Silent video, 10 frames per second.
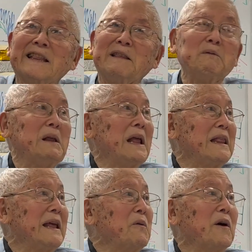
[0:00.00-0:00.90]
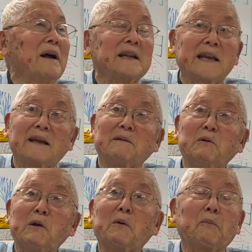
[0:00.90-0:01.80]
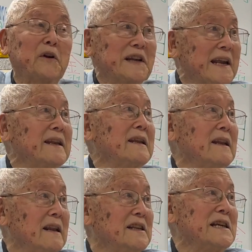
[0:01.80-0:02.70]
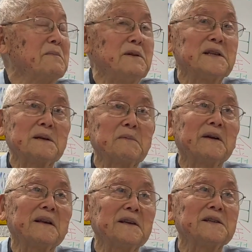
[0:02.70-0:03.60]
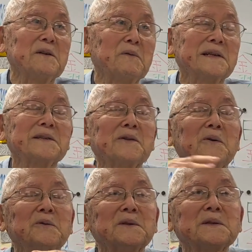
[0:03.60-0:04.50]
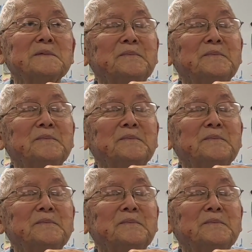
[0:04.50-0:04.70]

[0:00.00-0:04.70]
They were protecting the Japanese Americans on the West Coast.